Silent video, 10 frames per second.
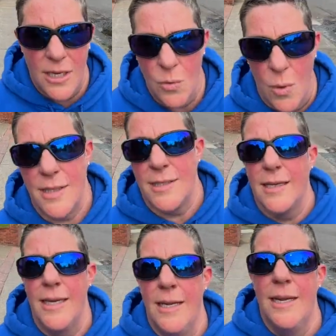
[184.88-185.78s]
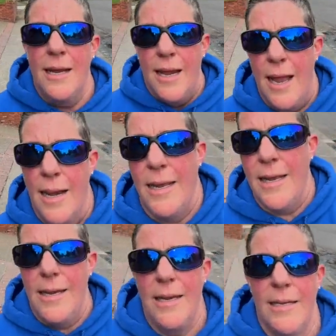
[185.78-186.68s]
in West Linn, and
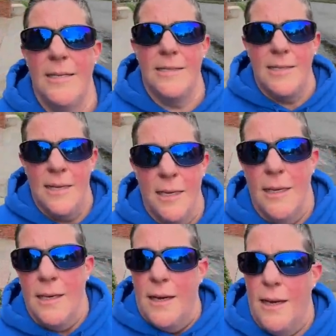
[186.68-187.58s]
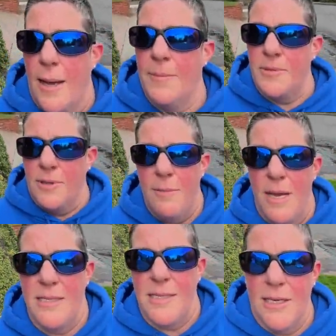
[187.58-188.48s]
it is absolutely
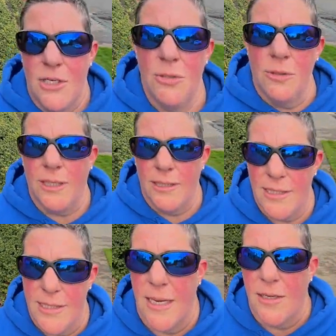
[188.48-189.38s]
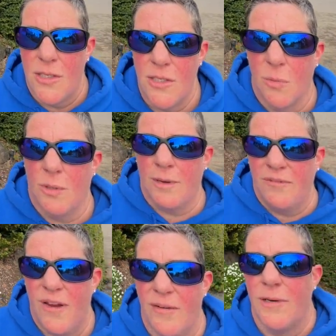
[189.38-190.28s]
amazing. As you look at this house, this is one of my
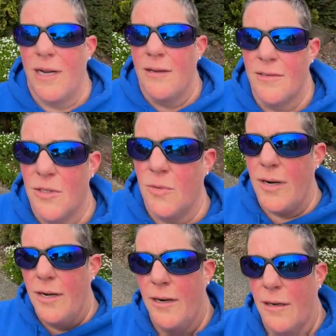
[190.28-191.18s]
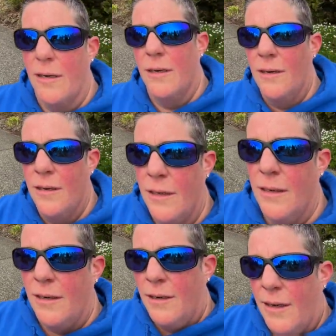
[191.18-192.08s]
favorite houses right here.
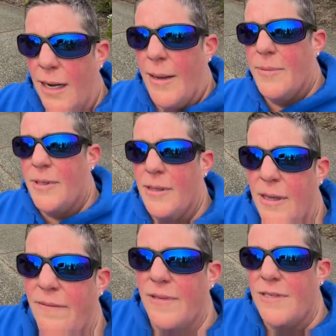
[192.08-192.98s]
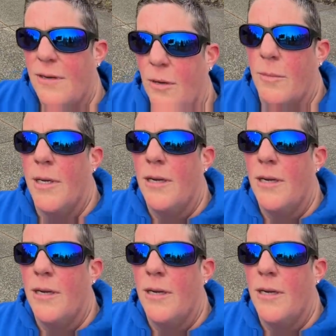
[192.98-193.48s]
Absolutely love this home.